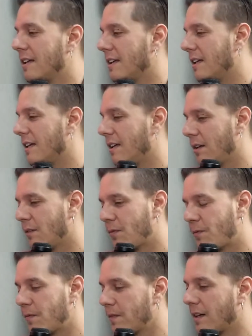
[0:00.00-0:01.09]

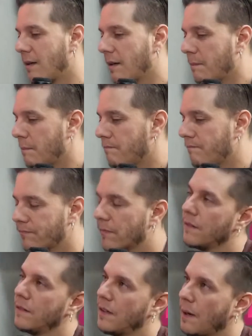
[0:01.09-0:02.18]
if
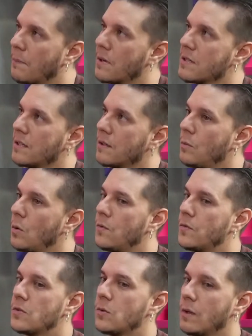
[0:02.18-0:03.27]
a person moves
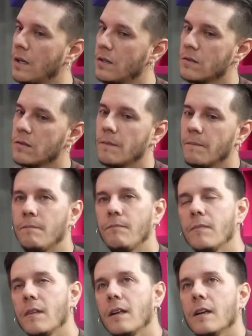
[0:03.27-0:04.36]
to India,
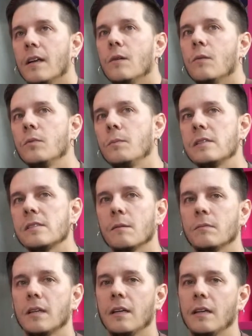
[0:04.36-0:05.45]
it would be
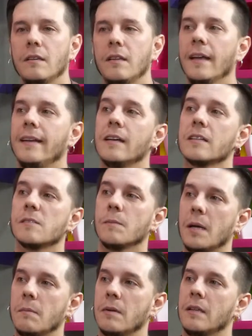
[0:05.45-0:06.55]
something in 10 years,
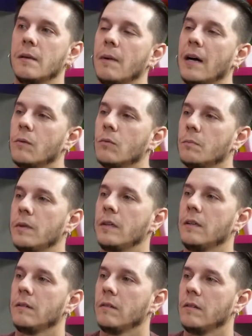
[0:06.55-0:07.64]
maybe the body would
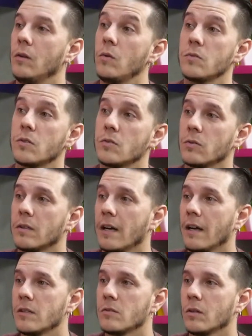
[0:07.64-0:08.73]
be used to
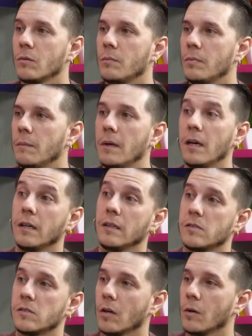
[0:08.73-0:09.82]
that, or would be
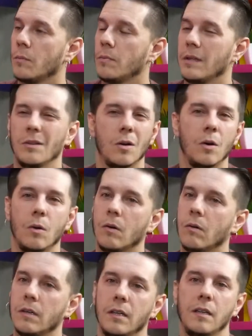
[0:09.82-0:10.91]
months, or would be
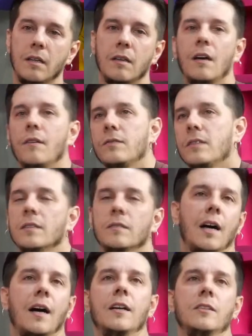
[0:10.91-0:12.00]
only after
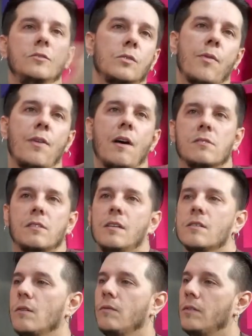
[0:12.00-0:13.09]
100,000 years
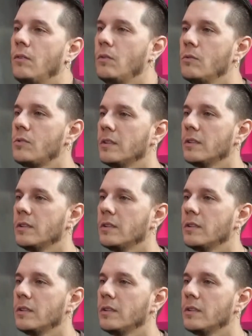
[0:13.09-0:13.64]
of evolution.